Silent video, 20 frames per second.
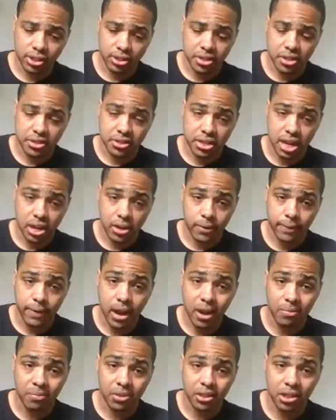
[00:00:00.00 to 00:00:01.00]
the Snyder
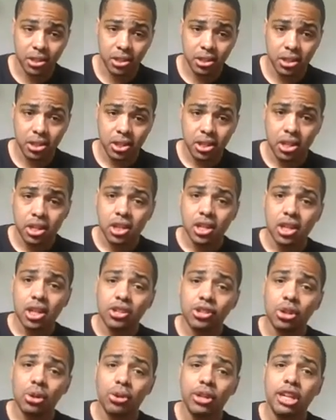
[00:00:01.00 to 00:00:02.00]
family.
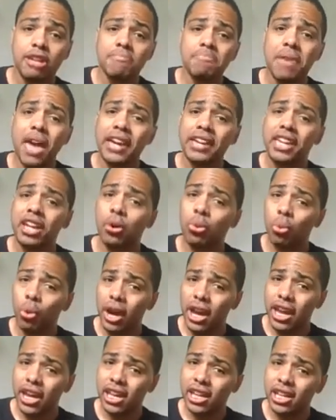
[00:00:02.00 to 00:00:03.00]
So him backing
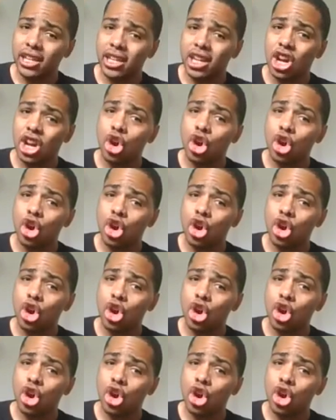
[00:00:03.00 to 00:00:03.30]
away